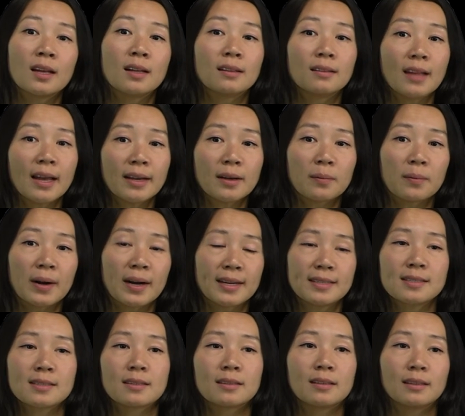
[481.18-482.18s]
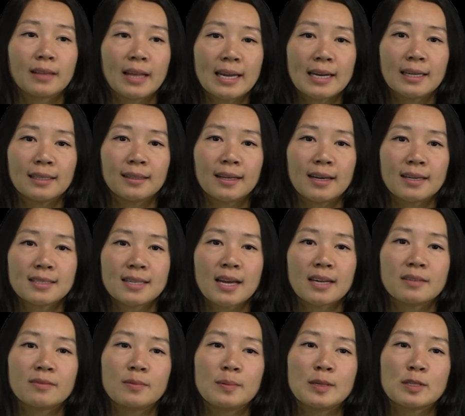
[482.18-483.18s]
Likewise, the landing legs
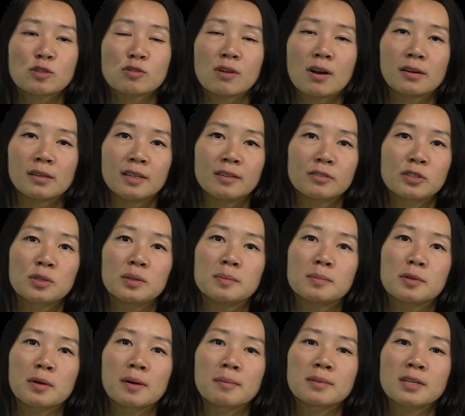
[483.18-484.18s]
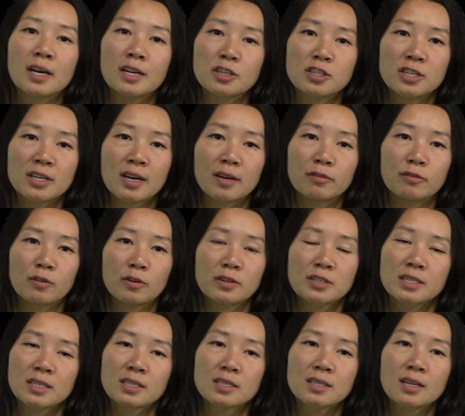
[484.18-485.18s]
had to be strong enough to absorb touchdown
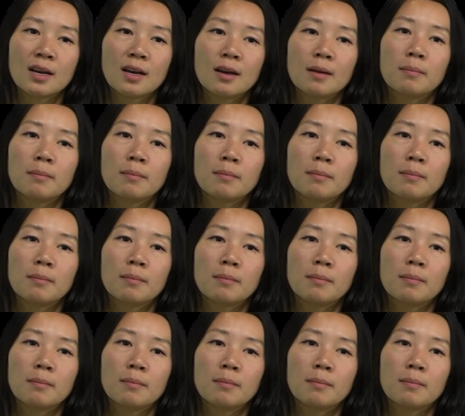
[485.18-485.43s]
forces,